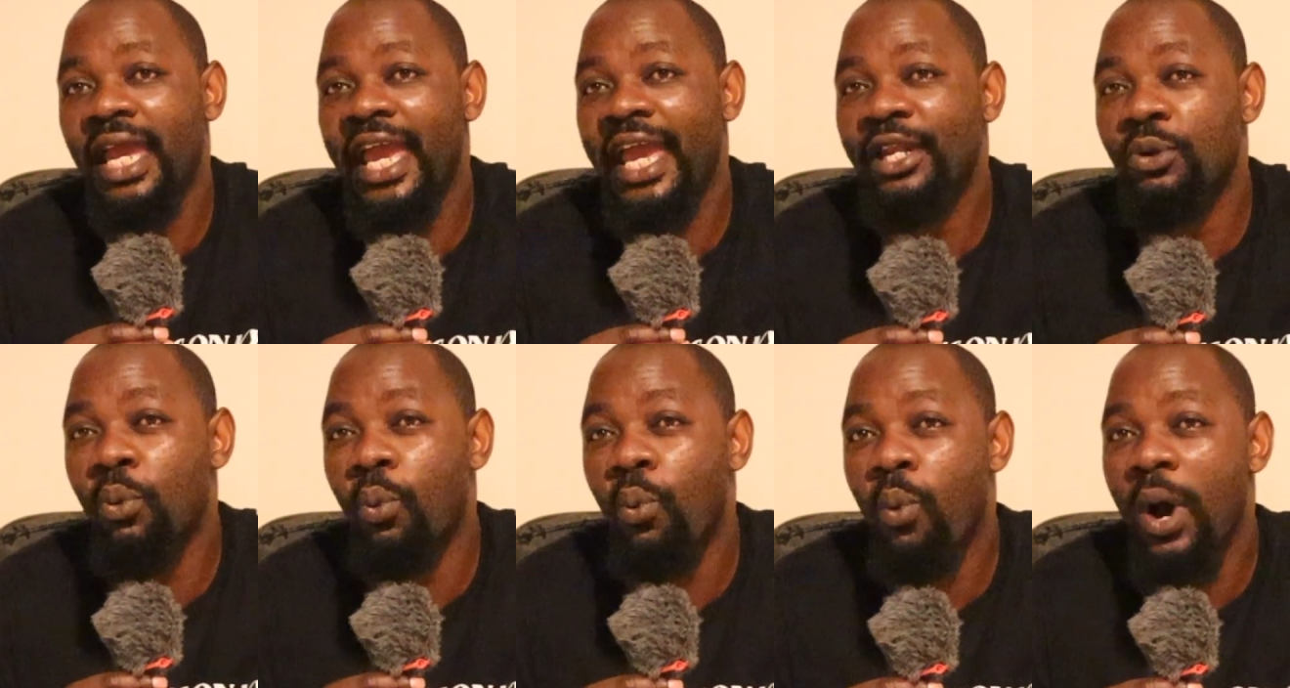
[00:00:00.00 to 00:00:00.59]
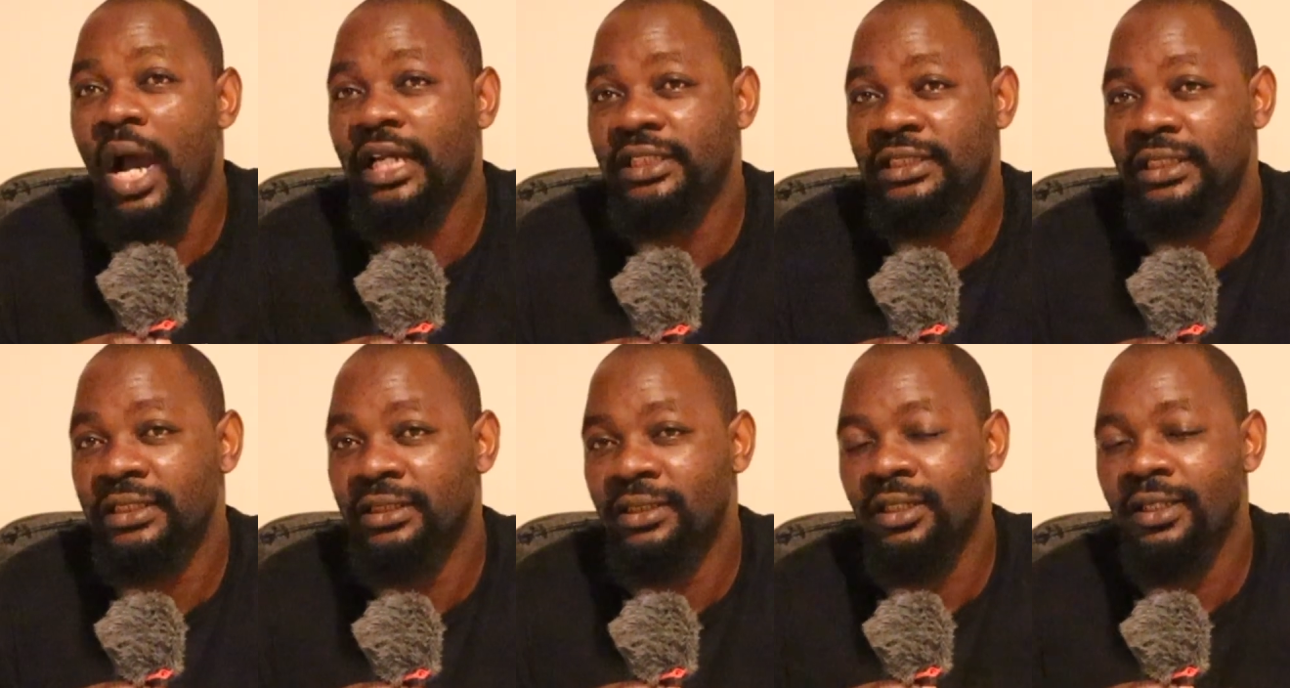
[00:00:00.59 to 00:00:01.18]
and wash
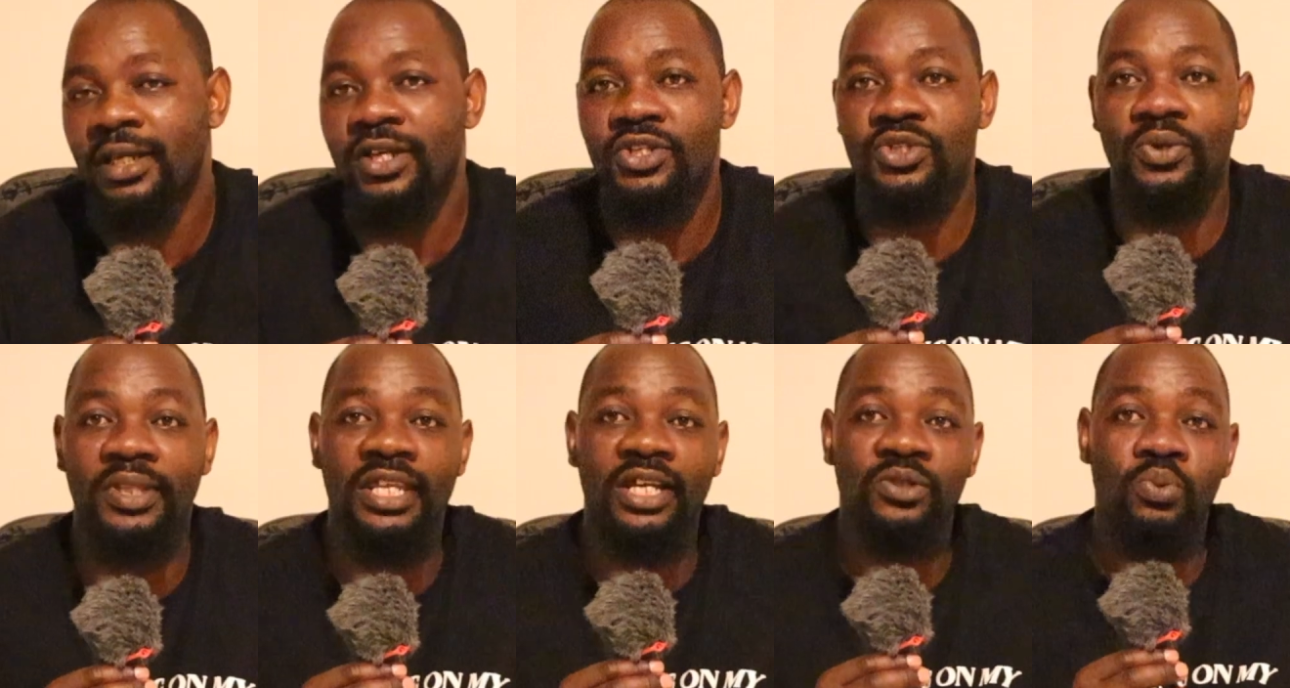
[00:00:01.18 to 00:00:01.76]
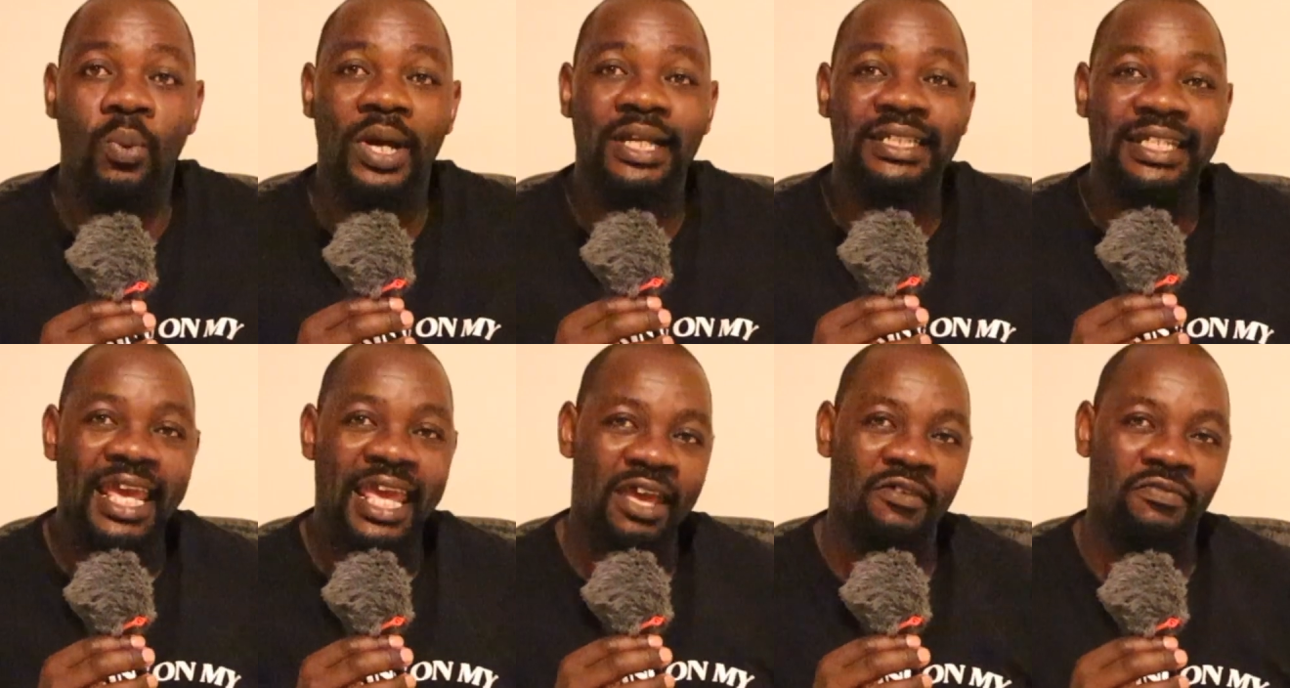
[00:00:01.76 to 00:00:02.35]
it so that
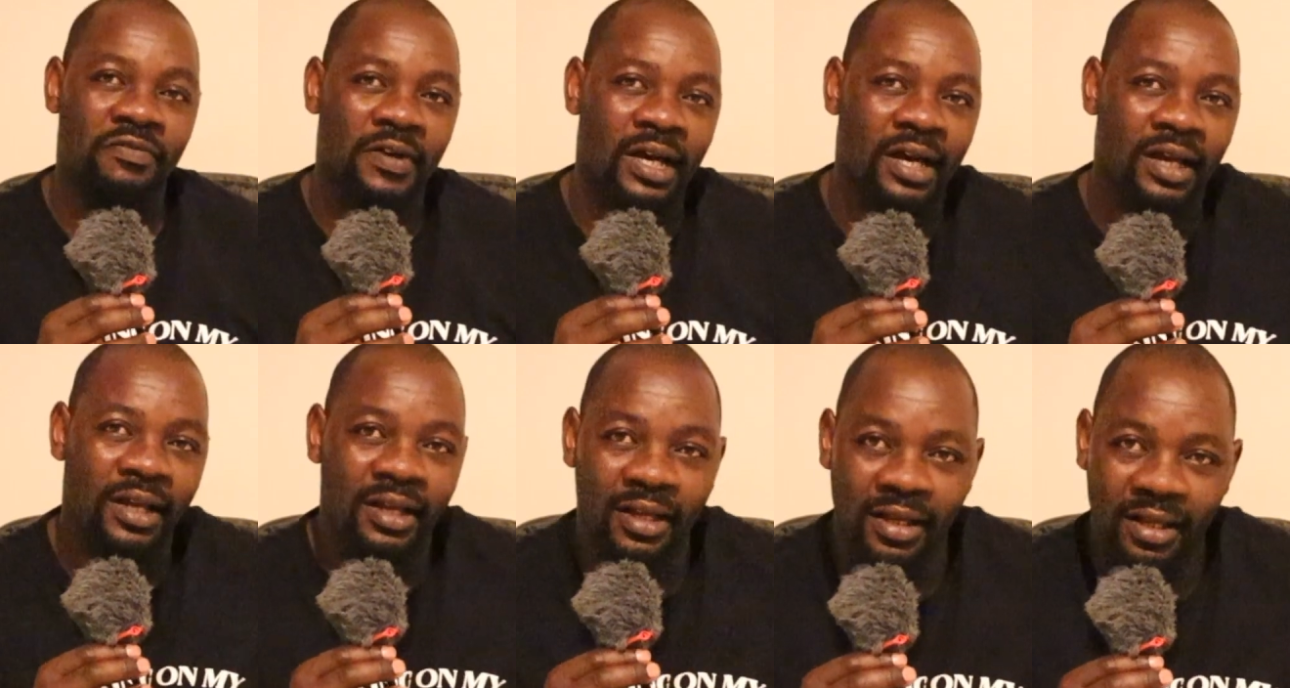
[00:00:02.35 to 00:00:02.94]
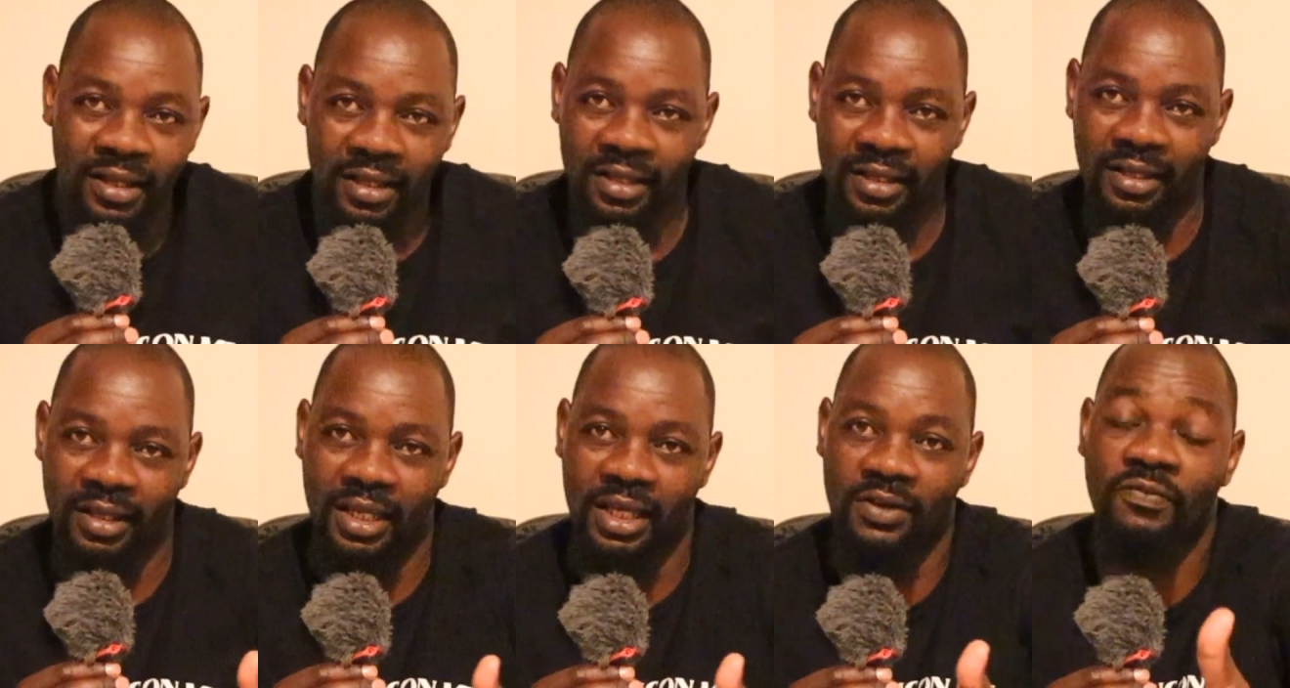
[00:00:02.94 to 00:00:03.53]
whatever
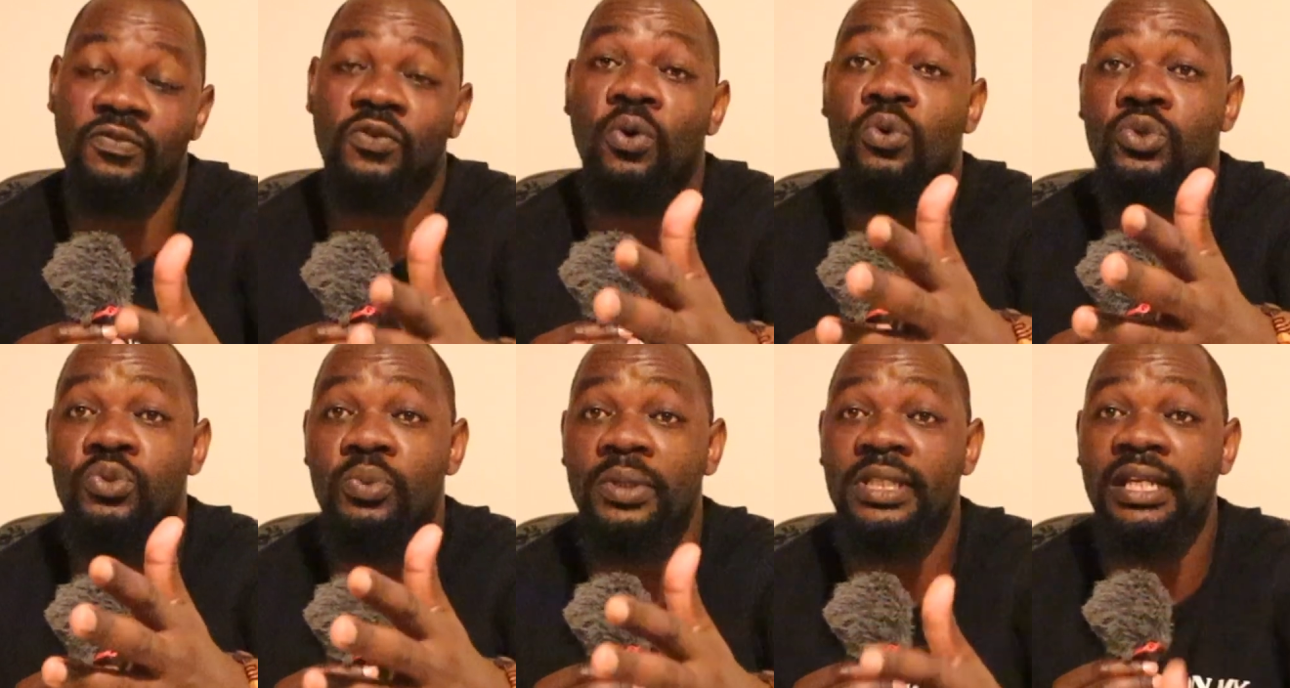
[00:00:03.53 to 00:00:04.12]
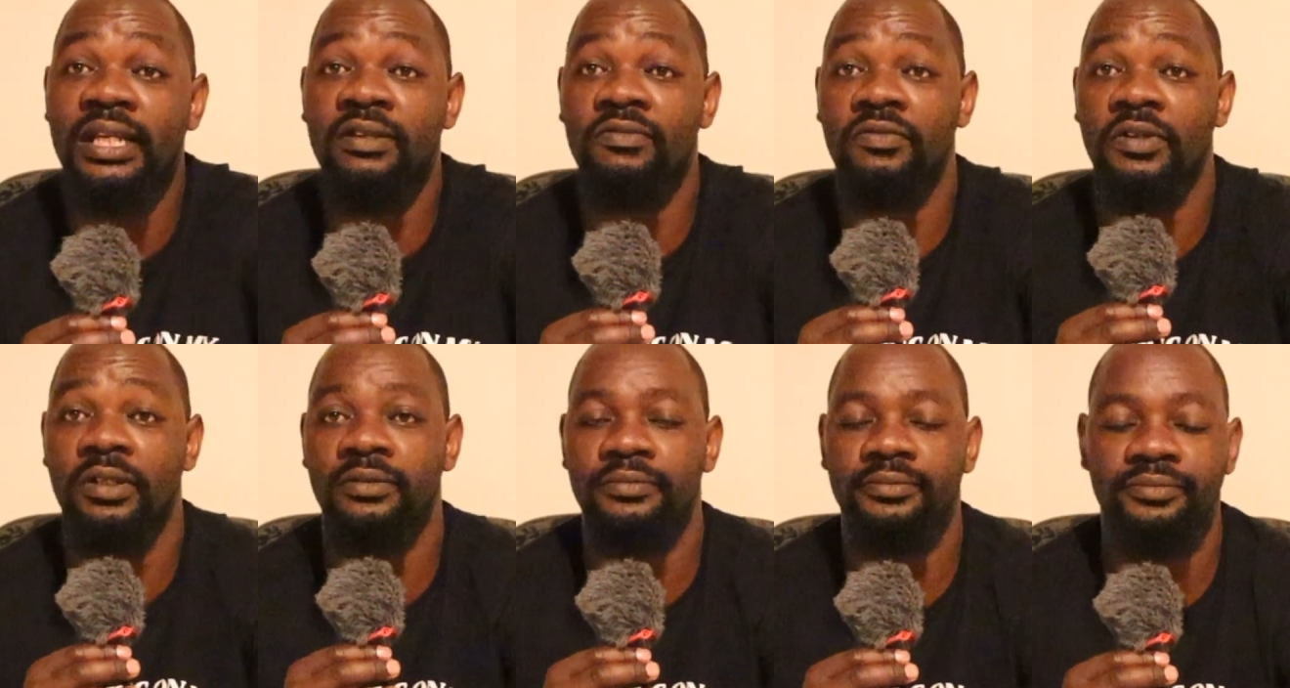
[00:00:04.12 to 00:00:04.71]
flows with the
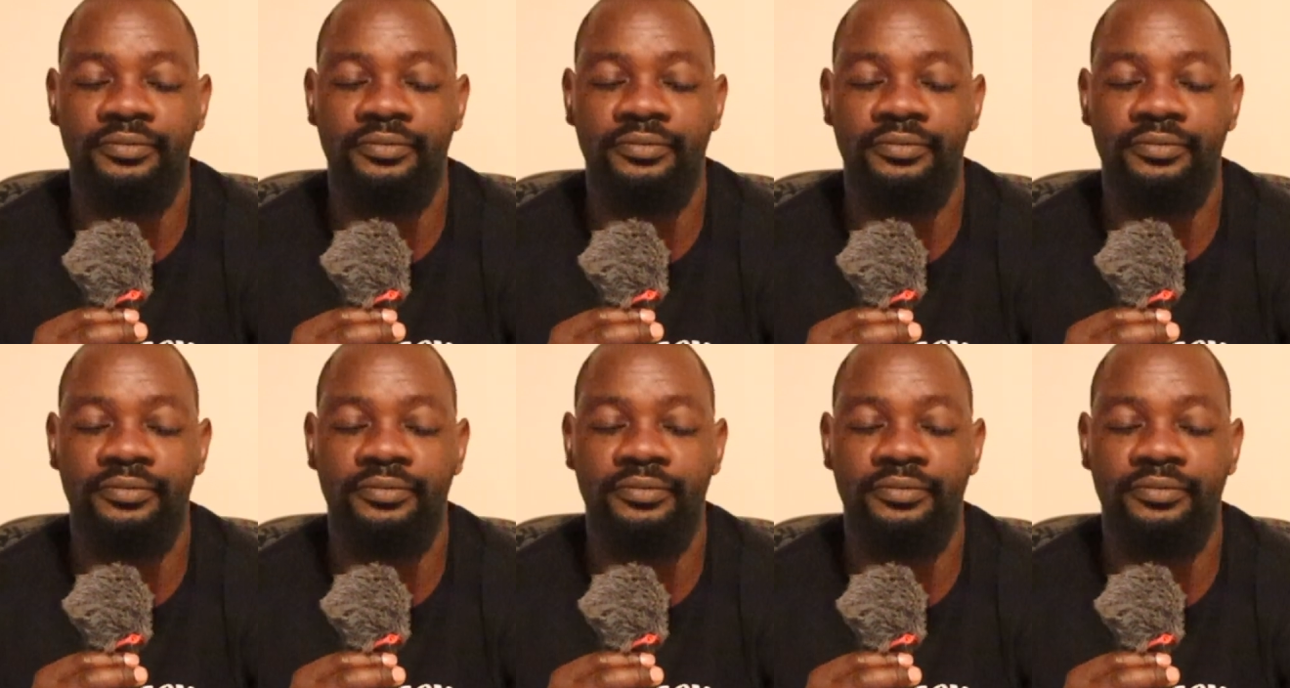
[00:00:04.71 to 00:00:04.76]
river